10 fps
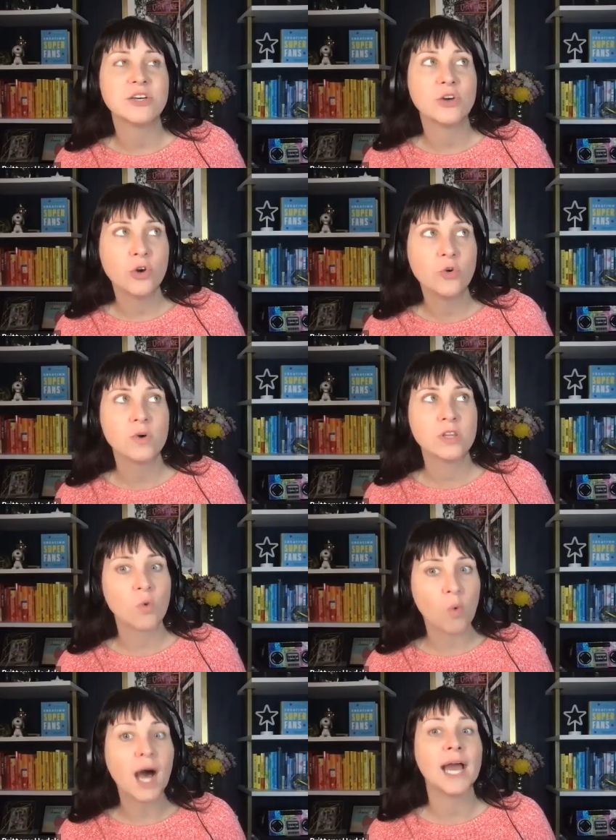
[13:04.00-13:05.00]
the who and the
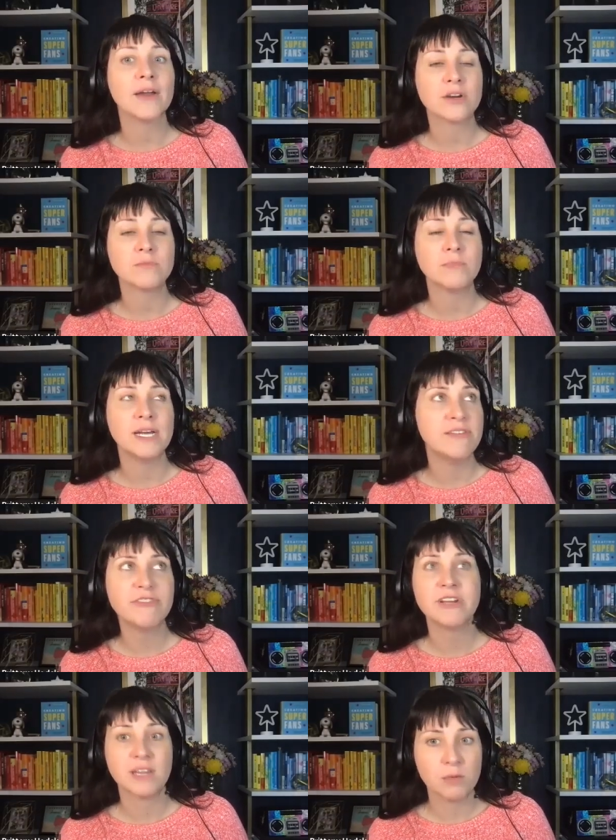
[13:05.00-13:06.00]
why are
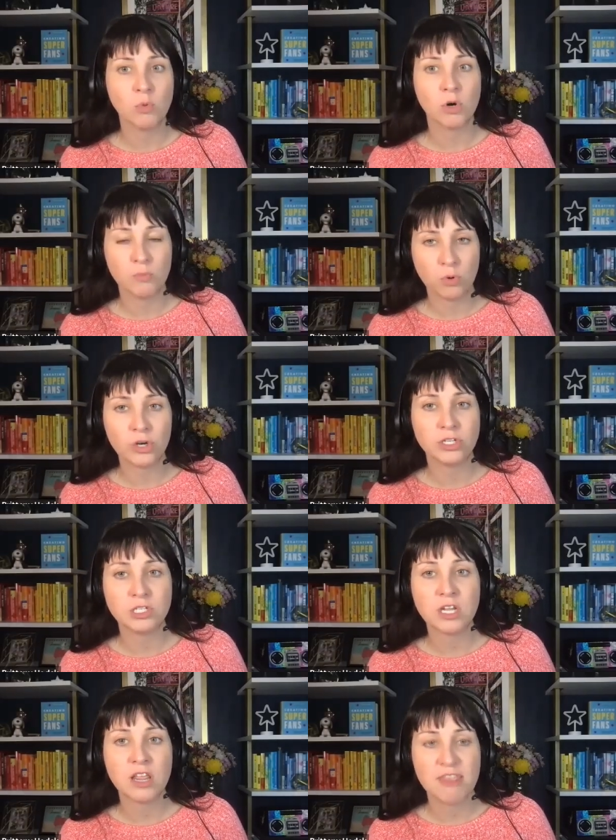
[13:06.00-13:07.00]
infinitely more
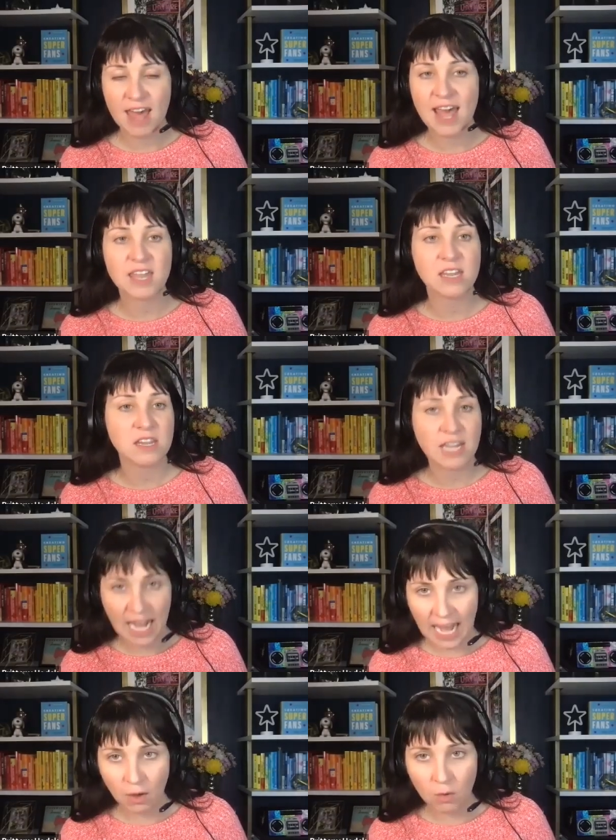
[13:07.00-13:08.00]
important than the
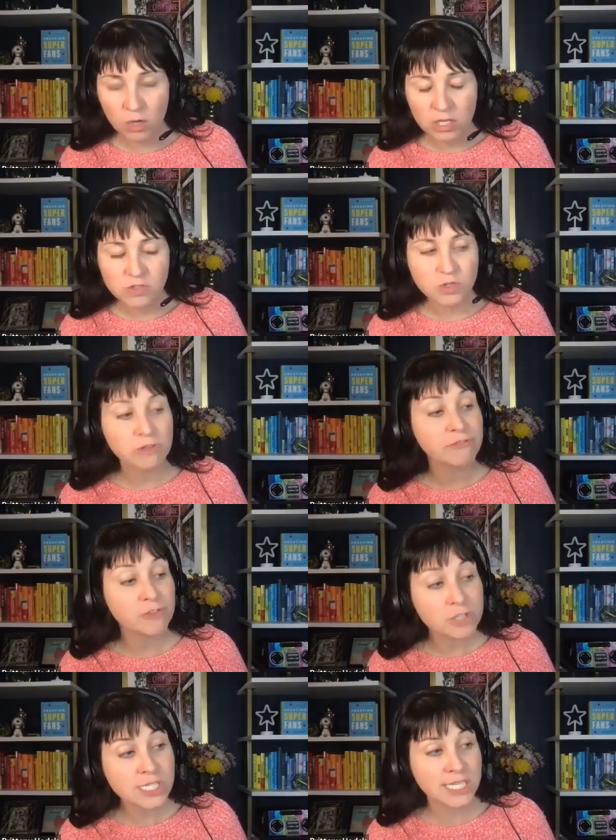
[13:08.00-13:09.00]
how. So the
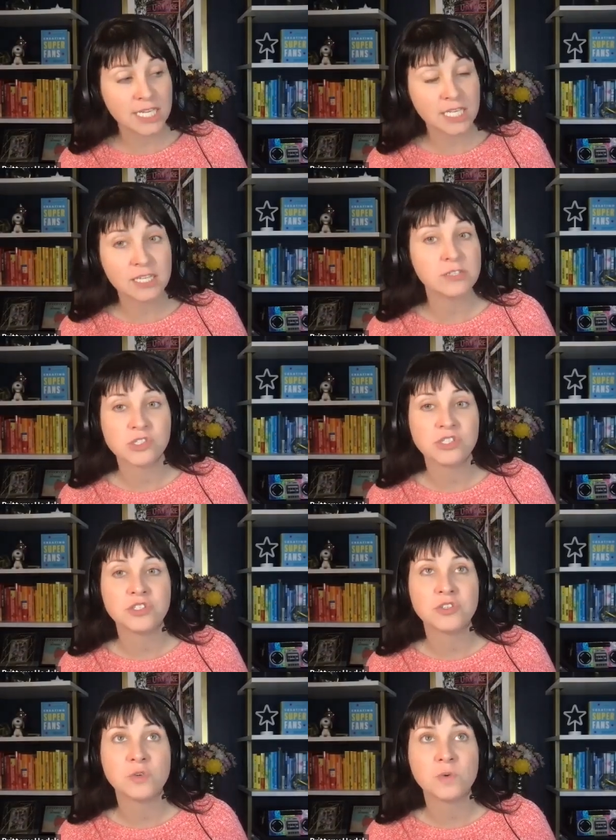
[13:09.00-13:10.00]
first thing that you should
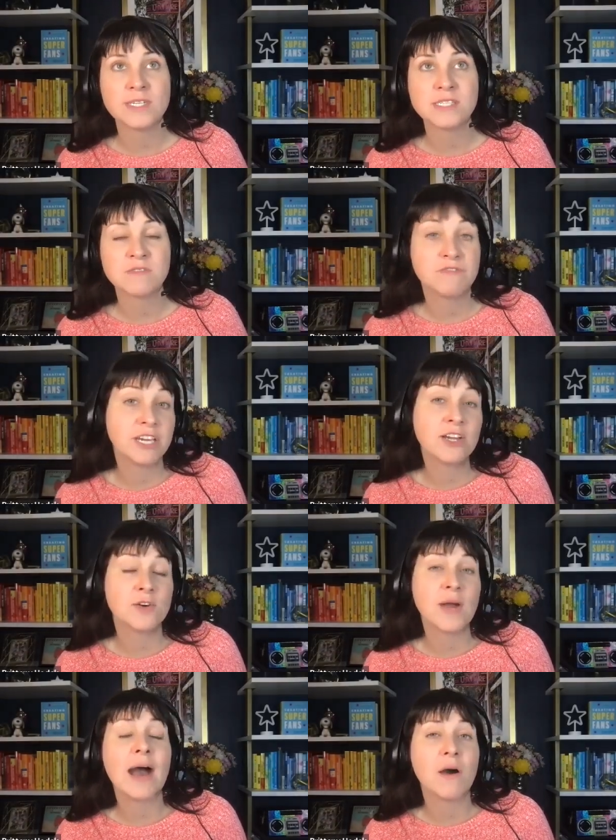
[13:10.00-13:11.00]
do is
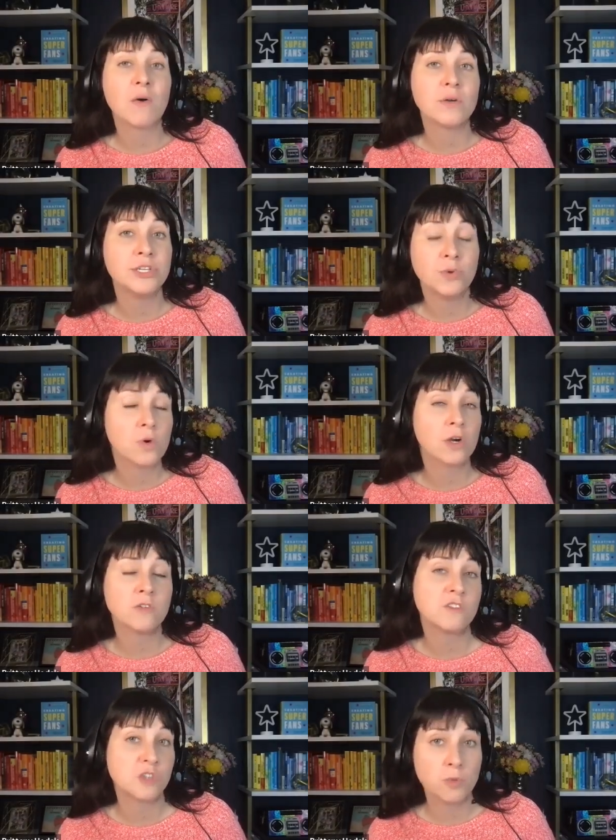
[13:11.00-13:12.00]
figure out your
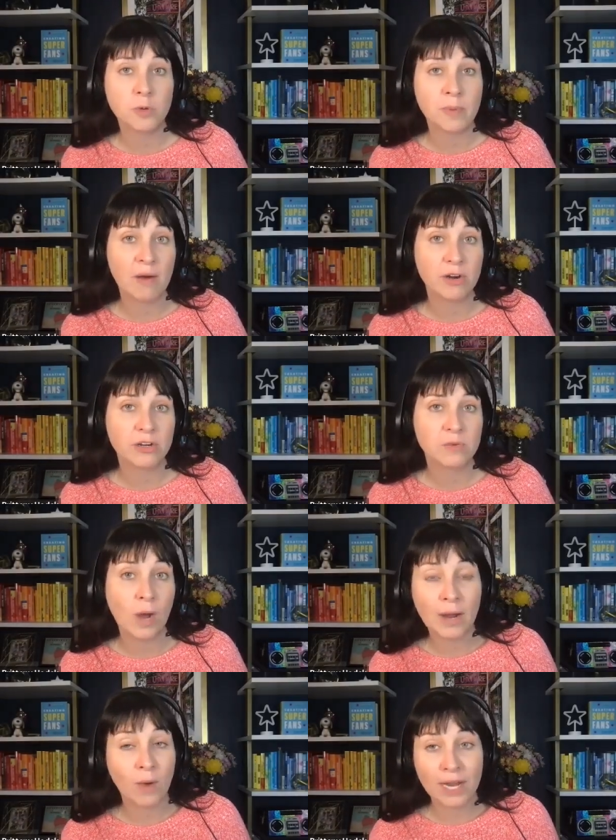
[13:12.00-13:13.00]
own superpower.
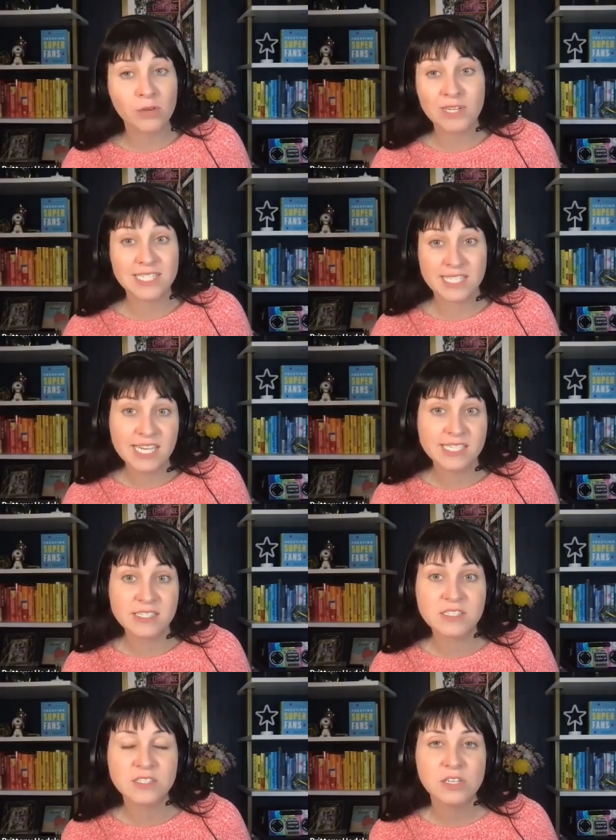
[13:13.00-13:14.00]
Why do you
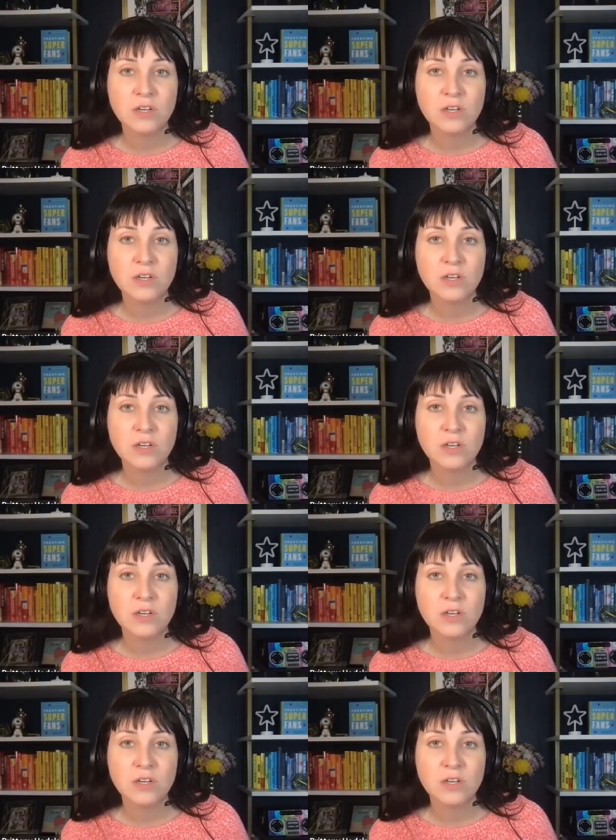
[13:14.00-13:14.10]
exist?